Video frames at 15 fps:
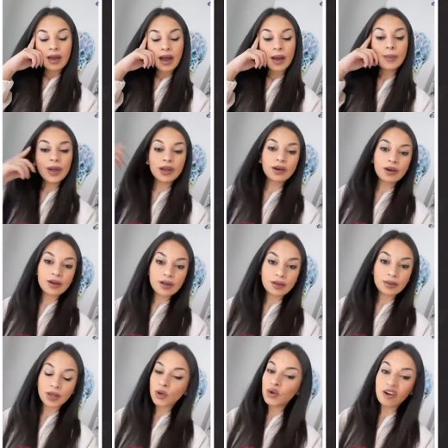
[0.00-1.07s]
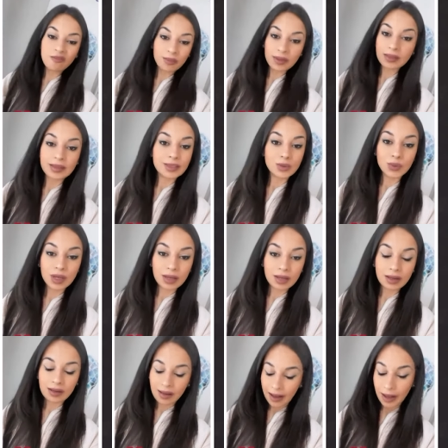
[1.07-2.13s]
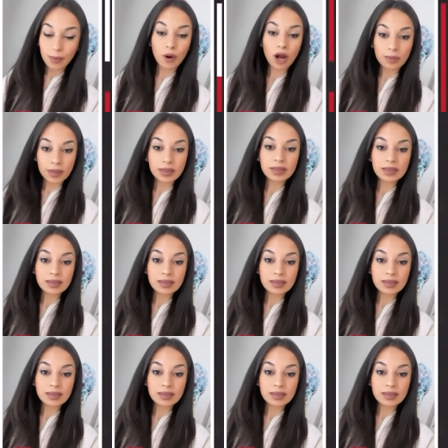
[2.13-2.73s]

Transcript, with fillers: I'm better than who I've been this week, I promise.